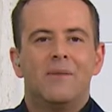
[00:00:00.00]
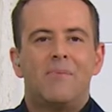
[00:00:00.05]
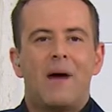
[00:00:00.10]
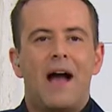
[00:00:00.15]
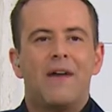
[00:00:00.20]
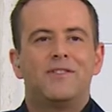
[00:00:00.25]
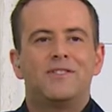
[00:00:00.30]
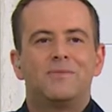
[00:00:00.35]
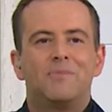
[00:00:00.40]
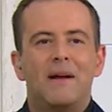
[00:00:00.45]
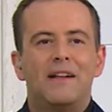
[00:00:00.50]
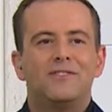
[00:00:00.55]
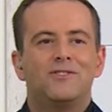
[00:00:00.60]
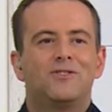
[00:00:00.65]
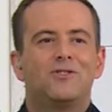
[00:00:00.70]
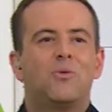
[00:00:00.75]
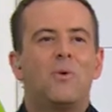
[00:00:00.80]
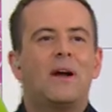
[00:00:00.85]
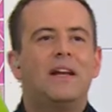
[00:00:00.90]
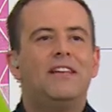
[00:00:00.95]
but I've
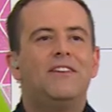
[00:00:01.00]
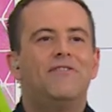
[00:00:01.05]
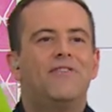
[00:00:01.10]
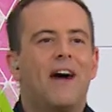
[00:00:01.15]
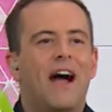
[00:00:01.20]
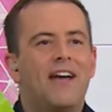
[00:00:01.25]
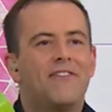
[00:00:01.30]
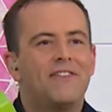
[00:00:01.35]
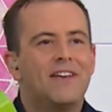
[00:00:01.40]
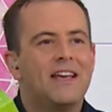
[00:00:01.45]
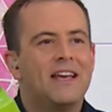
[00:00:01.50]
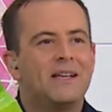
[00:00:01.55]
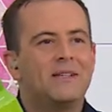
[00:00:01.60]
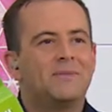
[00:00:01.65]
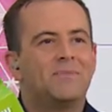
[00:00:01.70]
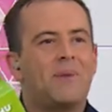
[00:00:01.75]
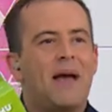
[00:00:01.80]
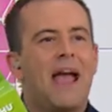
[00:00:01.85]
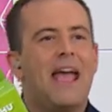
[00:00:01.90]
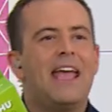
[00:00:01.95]
spent 25
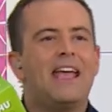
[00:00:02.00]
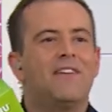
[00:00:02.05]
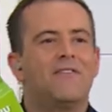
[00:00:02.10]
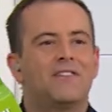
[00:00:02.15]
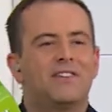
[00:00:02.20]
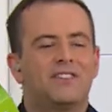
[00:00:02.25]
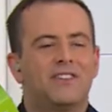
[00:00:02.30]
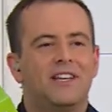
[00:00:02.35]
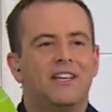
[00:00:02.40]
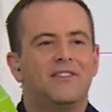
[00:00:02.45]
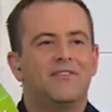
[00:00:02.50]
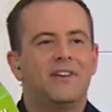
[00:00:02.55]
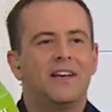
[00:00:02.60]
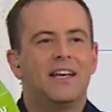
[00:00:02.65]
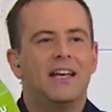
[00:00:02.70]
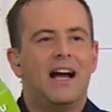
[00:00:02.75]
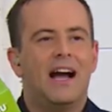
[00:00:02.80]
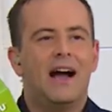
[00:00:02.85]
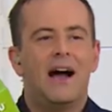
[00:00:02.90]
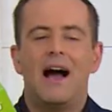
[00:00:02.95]
years paying for
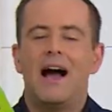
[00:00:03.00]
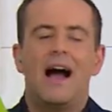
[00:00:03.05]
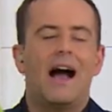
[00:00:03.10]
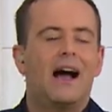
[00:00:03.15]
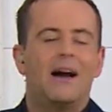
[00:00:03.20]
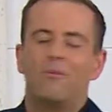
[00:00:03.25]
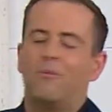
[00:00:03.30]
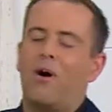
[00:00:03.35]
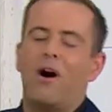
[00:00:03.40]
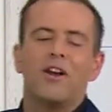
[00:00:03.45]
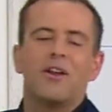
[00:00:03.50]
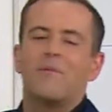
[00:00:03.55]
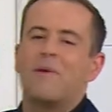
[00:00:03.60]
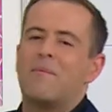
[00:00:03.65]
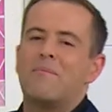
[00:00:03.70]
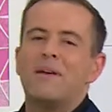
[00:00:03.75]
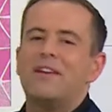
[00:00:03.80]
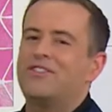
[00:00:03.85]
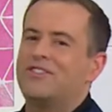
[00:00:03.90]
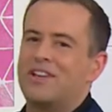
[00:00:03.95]
TV. I, I, what am
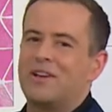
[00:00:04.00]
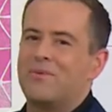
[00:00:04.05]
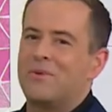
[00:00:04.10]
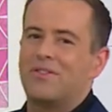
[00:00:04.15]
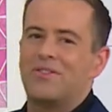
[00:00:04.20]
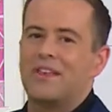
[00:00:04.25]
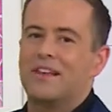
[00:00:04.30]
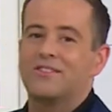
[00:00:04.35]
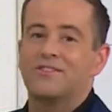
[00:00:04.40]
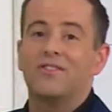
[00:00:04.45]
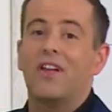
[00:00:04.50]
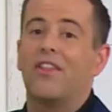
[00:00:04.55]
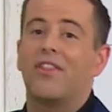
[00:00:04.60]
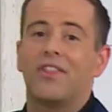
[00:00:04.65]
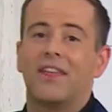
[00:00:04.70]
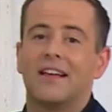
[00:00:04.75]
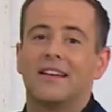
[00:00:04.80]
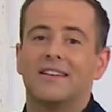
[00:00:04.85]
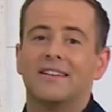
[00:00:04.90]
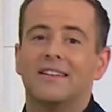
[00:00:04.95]
I missing with this?
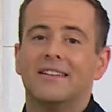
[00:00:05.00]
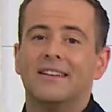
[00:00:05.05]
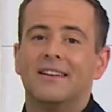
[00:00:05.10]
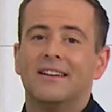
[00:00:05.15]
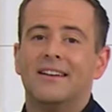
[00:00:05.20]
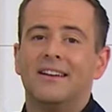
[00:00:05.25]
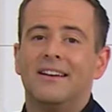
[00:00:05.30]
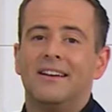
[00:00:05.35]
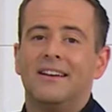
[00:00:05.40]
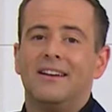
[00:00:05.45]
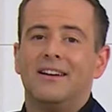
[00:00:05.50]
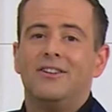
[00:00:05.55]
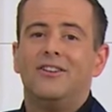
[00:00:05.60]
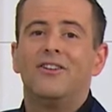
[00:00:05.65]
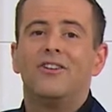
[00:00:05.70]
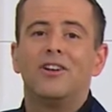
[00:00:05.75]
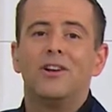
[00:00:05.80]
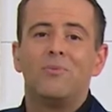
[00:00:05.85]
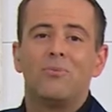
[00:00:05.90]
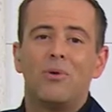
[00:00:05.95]
Nothing.
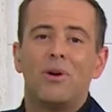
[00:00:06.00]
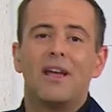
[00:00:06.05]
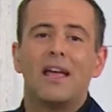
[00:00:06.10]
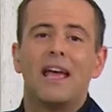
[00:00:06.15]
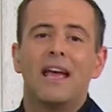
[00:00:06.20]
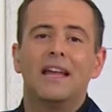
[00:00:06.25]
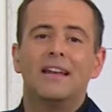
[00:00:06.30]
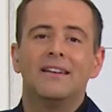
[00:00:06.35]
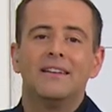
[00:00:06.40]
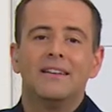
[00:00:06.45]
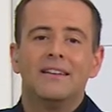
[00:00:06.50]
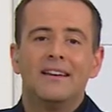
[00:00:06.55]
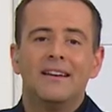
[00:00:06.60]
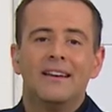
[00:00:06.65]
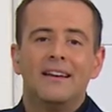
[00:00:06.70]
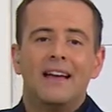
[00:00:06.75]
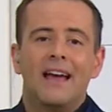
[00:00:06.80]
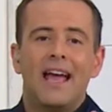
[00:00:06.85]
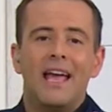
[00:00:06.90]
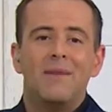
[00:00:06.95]
You're gonna bring in
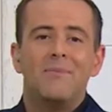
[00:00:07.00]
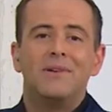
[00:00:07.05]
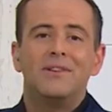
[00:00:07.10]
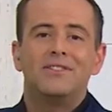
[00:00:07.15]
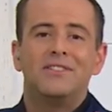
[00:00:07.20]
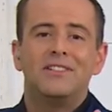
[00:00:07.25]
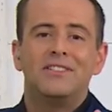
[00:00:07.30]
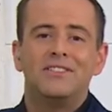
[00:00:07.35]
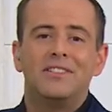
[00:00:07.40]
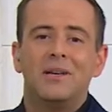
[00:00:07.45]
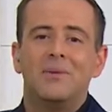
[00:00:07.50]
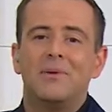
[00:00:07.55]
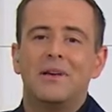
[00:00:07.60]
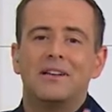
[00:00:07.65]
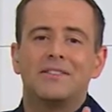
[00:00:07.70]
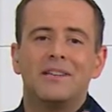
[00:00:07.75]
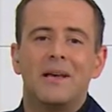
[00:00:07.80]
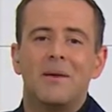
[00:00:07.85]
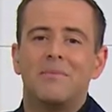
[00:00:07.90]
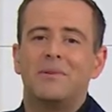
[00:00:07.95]
ABC,
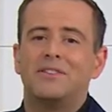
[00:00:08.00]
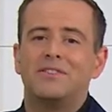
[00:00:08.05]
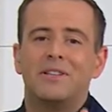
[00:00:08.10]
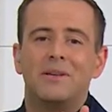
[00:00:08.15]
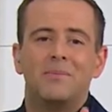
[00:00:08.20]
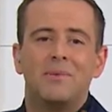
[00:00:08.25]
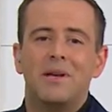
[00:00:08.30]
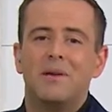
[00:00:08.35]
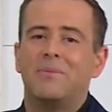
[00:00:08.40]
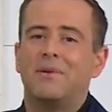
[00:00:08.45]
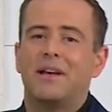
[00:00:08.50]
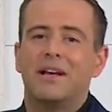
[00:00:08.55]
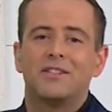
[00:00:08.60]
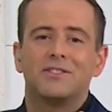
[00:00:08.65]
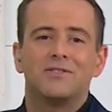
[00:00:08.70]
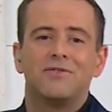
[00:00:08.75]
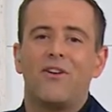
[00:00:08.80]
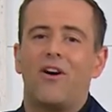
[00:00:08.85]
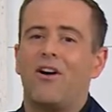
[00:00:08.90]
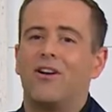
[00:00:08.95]
CBS, NBC,
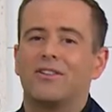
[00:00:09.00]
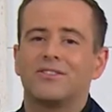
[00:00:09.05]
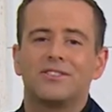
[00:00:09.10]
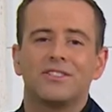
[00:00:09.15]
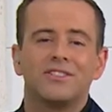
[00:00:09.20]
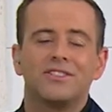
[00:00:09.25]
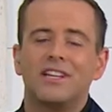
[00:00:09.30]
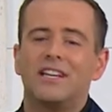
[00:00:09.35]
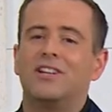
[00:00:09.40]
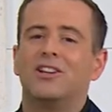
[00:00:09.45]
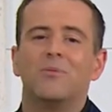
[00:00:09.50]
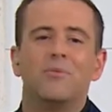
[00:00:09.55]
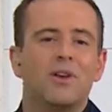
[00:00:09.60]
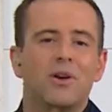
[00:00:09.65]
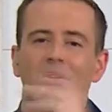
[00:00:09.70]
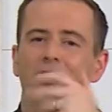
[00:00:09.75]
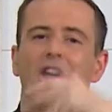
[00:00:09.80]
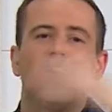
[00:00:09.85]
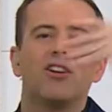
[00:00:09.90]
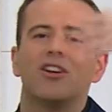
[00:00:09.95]
PBS, Fox, the
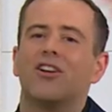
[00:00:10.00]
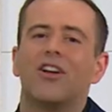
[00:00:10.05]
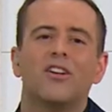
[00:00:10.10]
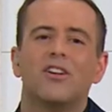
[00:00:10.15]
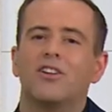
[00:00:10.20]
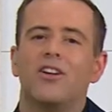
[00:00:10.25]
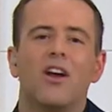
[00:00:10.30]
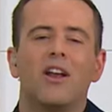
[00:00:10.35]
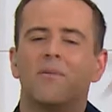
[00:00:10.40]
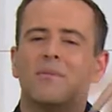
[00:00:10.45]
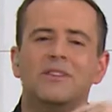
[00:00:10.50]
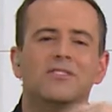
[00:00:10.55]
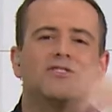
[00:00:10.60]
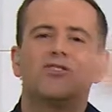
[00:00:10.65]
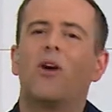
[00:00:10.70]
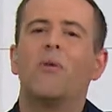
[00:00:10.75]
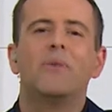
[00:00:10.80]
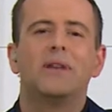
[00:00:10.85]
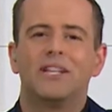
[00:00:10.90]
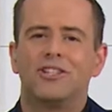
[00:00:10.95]
CW, and on and on and on. I mean,
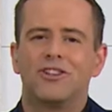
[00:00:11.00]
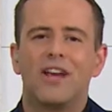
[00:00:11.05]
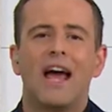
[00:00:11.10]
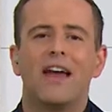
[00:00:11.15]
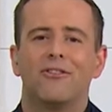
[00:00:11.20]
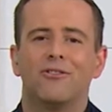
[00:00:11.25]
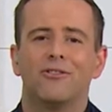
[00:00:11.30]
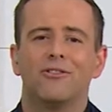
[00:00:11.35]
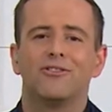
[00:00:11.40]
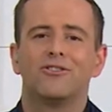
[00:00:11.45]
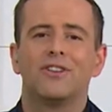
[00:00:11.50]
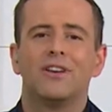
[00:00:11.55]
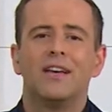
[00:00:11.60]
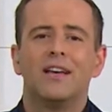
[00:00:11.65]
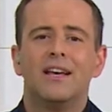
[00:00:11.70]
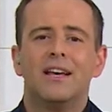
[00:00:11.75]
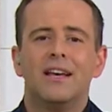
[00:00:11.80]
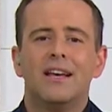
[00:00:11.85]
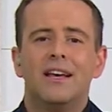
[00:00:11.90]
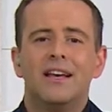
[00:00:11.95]
so many channels.
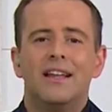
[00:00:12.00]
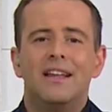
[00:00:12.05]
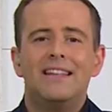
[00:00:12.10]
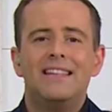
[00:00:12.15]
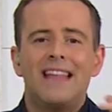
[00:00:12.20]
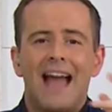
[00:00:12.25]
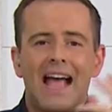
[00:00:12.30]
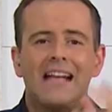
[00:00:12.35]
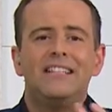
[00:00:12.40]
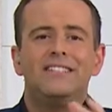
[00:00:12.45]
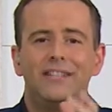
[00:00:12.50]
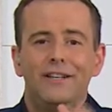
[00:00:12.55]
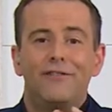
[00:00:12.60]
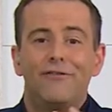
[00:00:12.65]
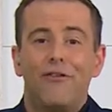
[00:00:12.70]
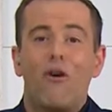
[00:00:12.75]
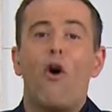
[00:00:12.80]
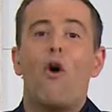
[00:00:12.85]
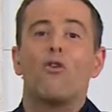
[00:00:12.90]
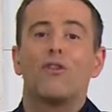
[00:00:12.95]

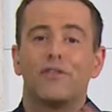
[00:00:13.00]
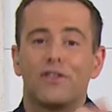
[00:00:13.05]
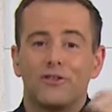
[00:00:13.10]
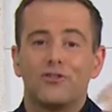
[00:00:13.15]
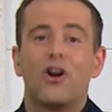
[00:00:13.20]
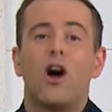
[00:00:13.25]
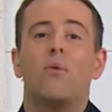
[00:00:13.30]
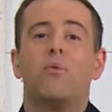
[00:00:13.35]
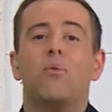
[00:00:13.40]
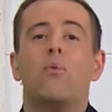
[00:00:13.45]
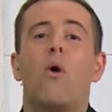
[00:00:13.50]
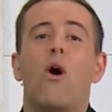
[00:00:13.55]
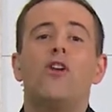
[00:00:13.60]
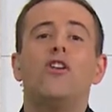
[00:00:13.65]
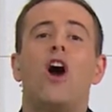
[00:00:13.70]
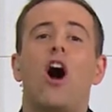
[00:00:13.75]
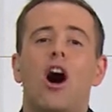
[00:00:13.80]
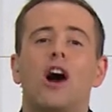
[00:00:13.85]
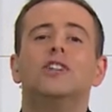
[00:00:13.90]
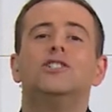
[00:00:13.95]
94 of the top
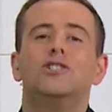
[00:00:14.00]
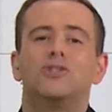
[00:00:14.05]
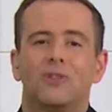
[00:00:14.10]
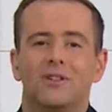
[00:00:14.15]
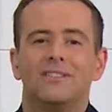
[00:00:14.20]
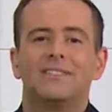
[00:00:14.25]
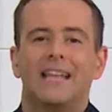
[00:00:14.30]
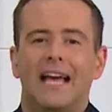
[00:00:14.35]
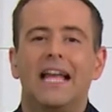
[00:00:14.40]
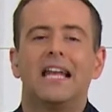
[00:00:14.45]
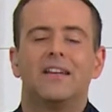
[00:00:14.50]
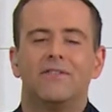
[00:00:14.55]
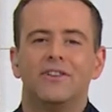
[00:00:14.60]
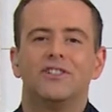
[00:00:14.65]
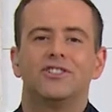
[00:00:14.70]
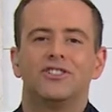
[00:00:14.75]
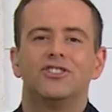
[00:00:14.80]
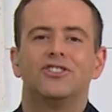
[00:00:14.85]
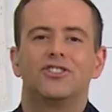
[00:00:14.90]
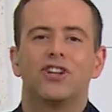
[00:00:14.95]
100
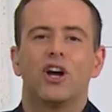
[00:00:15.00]
television